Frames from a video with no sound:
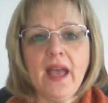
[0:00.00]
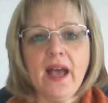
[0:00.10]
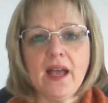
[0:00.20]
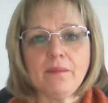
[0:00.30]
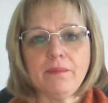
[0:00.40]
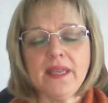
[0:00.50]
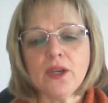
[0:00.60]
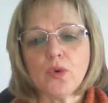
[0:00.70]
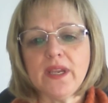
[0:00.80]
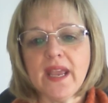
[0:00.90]
Um, being
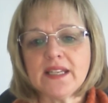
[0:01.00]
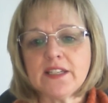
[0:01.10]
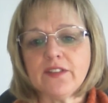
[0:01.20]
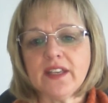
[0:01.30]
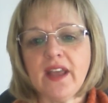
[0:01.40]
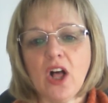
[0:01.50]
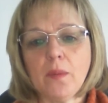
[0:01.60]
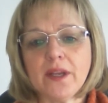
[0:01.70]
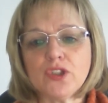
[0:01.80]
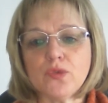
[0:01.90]
creative can
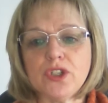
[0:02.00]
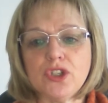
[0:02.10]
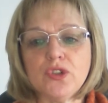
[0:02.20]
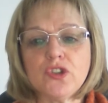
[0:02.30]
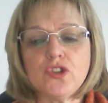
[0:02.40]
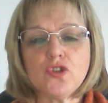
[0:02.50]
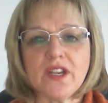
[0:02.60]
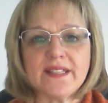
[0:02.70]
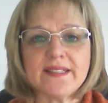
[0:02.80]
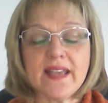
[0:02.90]
help us reduce
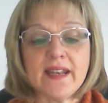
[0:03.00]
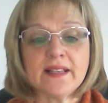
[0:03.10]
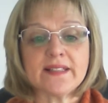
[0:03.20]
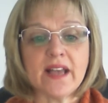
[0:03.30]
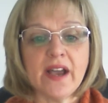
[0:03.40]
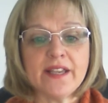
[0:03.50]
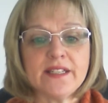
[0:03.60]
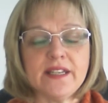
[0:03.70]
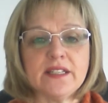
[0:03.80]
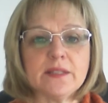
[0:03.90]
stress and
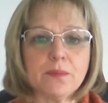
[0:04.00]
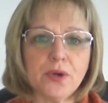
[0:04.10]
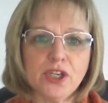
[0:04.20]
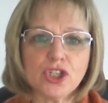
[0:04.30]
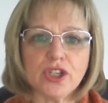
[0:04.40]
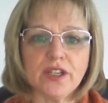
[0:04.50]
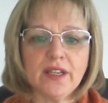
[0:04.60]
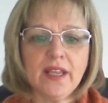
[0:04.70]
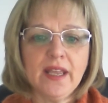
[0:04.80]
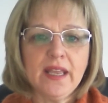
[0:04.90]
anxiety and depression.
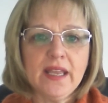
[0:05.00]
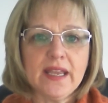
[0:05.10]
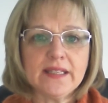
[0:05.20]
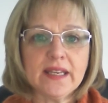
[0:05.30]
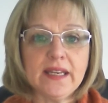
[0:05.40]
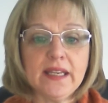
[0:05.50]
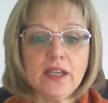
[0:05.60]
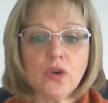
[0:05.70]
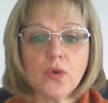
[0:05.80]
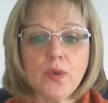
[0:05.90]
It can
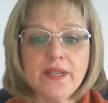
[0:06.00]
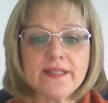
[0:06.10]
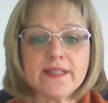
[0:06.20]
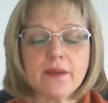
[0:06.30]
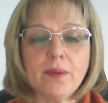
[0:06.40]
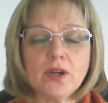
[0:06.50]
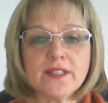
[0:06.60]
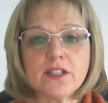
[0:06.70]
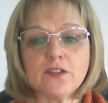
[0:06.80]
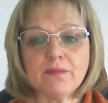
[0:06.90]
increase a
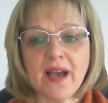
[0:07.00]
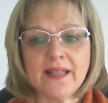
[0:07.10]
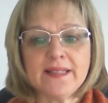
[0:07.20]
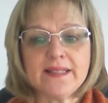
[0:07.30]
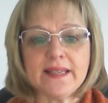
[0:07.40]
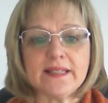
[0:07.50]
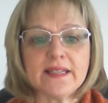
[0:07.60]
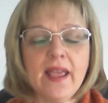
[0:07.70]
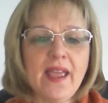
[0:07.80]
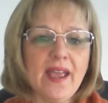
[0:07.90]
positive mindset,
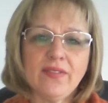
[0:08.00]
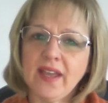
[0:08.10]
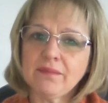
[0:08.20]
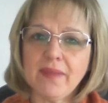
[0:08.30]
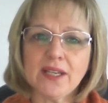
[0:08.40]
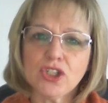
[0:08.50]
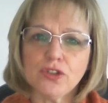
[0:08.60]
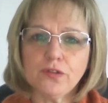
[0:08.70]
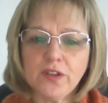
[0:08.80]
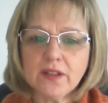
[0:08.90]
and that makes
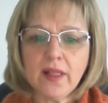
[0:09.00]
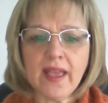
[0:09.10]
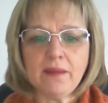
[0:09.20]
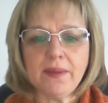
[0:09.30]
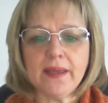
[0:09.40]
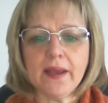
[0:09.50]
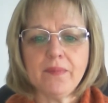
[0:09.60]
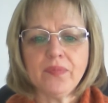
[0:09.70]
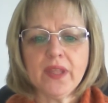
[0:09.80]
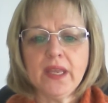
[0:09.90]
you feel happier
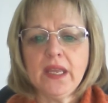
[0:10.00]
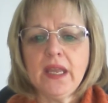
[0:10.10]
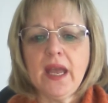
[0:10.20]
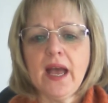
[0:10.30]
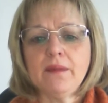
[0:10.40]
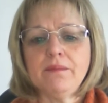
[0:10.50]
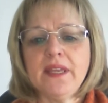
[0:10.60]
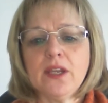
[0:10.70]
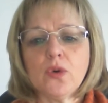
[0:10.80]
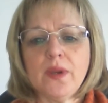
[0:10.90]
um,
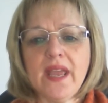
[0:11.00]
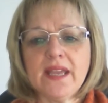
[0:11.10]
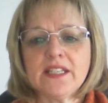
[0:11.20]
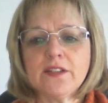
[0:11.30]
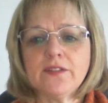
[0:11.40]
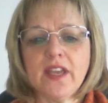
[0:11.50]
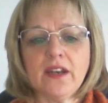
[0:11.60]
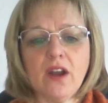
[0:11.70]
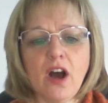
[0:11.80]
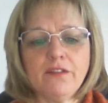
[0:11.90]
being creative
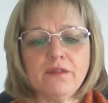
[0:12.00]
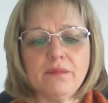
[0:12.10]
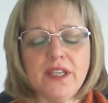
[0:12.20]
can often be